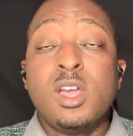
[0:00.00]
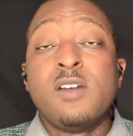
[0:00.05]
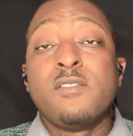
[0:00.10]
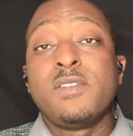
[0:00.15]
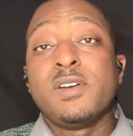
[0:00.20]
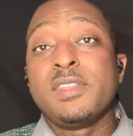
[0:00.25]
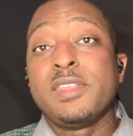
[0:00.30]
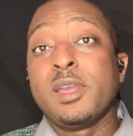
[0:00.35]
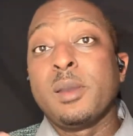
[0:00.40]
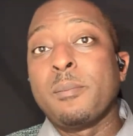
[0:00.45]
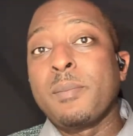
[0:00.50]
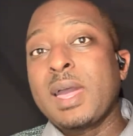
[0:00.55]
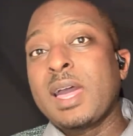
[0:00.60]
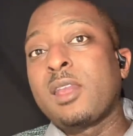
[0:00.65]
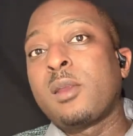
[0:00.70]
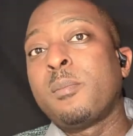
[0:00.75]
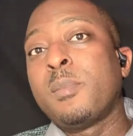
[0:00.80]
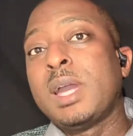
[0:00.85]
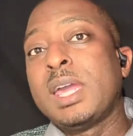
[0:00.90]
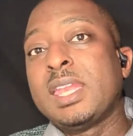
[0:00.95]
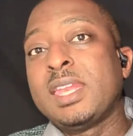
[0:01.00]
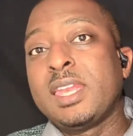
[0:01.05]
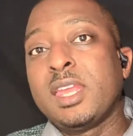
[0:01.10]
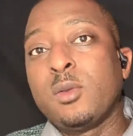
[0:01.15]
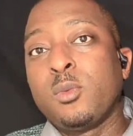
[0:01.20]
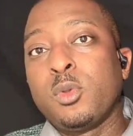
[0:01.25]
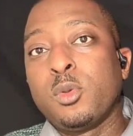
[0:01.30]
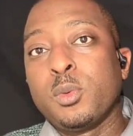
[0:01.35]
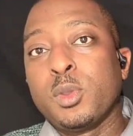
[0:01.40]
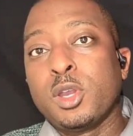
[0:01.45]
for the amount of money that
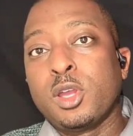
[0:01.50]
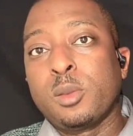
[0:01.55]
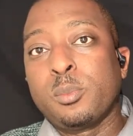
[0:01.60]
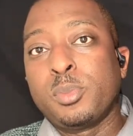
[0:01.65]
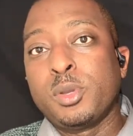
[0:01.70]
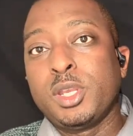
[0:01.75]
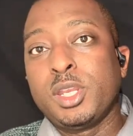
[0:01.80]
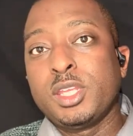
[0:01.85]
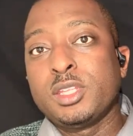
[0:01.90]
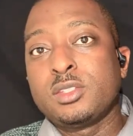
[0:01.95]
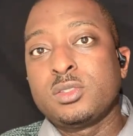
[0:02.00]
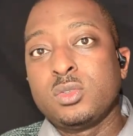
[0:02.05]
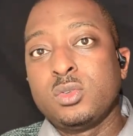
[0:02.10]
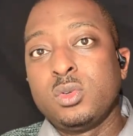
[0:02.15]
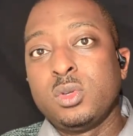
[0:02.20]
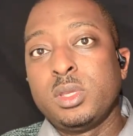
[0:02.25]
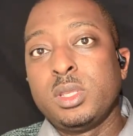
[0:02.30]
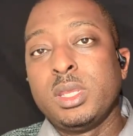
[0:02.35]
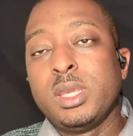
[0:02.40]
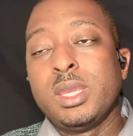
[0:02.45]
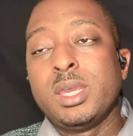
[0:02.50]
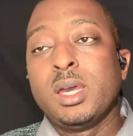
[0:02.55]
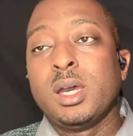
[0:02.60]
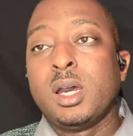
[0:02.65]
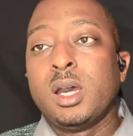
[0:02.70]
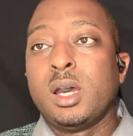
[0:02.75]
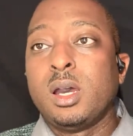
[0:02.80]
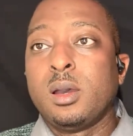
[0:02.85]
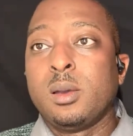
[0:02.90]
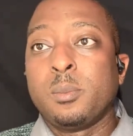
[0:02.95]
we were going to put into it
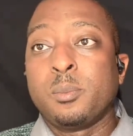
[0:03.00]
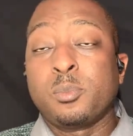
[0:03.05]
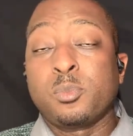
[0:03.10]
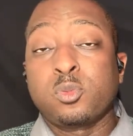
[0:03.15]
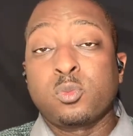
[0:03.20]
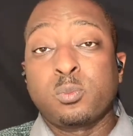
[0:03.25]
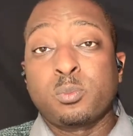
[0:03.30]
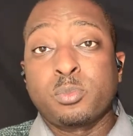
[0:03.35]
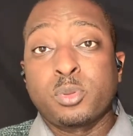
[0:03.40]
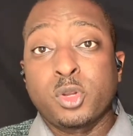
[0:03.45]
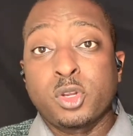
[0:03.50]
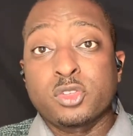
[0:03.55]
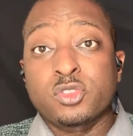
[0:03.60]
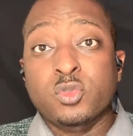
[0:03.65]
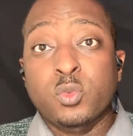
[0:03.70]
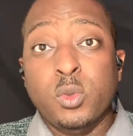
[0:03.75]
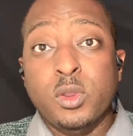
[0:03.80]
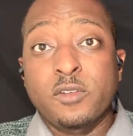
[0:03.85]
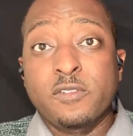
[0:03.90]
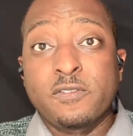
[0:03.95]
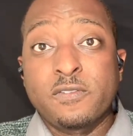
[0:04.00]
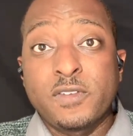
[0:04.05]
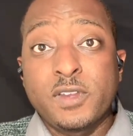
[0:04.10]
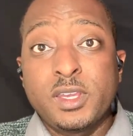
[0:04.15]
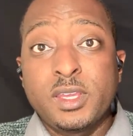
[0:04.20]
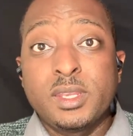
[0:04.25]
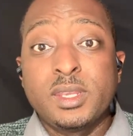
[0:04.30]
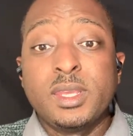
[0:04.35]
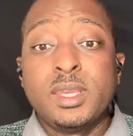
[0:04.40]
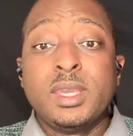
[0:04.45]
per square foot.